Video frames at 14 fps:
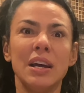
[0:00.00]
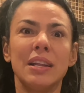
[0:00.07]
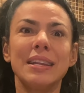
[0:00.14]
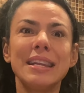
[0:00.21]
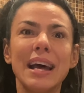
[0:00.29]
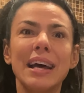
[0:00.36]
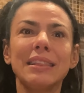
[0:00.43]

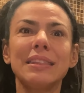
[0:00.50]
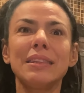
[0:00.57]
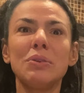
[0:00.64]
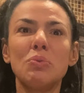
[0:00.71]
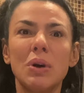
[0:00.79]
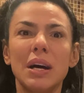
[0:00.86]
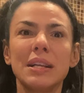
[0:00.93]
Not the
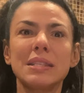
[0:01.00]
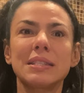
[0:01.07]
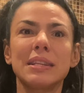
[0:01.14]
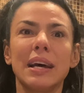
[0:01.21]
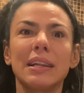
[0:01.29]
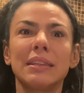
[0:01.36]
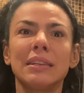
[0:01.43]
ones
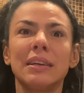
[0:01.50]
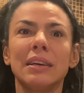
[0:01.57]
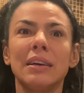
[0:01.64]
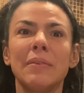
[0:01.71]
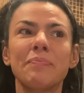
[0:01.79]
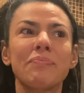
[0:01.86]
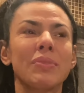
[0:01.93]
that
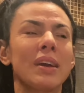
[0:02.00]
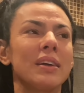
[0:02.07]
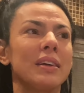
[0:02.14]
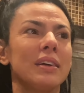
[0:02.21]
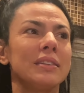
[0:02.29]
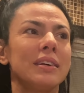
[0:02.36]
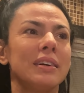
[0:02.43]

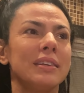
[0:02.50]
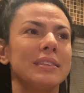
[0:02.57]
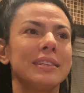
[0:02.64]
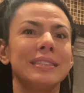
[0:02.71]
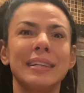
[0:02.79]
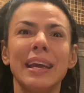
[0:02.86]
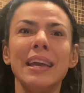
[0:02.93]
the, the
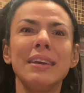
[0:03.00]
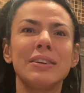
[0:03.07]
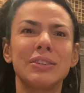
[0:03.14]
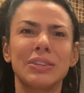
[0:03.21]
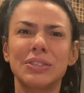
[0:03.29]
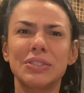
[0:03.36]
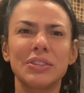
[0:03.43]

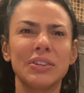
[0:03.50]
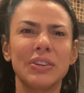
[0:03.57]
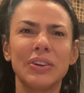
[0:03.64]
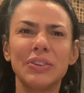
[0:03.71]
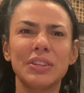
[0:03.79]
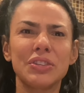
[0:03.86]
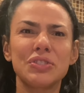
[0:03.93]
takers. yeah, know?
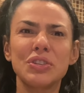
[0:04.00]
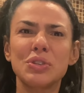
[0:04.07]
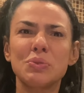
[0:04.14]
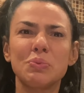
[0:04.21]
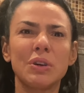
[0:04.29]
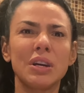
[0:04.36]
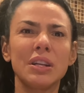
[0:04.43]
we don't want
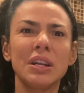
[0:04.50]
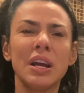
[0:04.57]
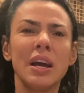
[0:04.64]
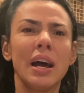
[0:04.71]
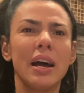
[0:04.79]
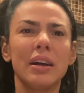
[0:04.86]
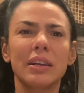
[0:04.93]
takers. Want,
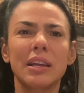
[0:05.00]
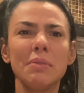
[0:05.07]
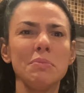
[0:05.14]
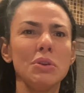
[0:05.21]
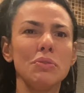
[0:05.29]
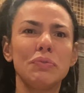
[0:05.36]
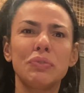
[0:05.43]
uh, give
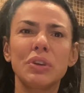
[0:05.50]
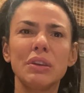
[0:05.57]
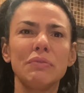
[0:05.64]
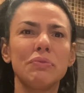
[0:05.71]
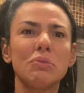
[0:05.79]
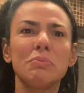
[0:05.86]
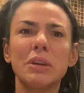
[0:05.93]
me your free
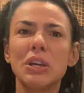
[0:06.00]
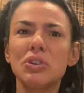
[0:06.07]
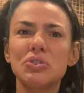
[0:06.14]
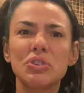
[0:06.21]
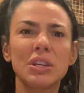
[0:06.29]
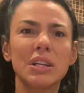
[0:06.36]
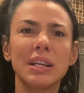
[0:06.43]

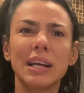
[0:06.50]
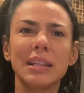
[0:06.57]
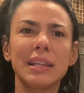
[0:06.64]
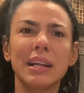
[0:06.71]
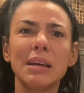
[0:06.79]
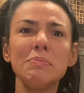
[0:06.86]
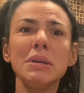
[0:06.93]
information and
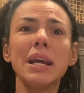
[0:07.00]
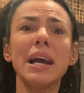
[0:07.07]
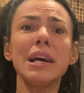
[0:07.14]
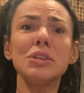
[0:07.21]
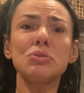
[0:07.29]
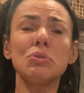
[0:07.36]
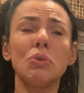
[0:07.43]
then let me
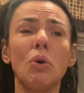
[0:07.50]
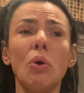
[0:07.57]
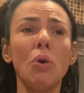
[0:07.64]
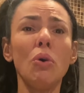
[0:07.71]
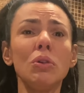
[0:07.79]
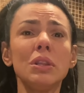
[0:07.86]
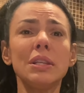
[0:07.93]
ask you
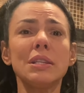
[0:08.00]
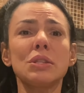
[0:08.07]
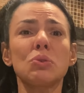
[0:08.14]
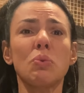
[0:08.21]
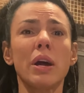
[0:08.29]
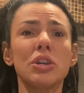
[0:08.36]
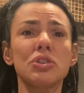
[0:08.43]
all these
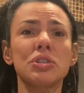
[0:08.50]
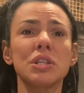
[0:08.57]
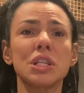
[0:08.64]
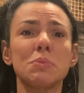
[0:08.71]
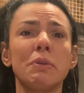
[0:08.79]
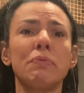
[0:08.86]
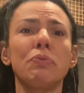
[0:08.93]

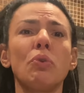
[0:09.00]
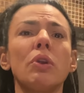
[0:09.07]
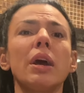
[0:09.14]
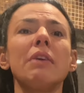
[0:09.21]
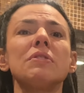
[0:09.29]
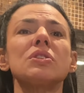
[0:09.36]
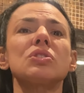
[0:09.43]
questions before I
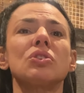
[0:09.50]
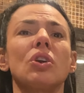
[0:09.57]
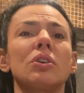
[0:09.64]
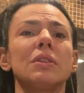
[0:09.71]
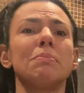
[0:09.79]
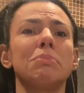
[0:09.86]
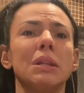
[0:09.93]
even
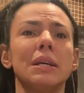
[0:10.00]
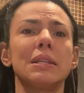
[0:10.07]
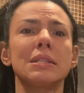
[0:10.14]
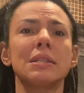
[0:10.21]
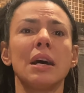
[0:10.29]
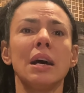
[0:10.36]
start the blitz.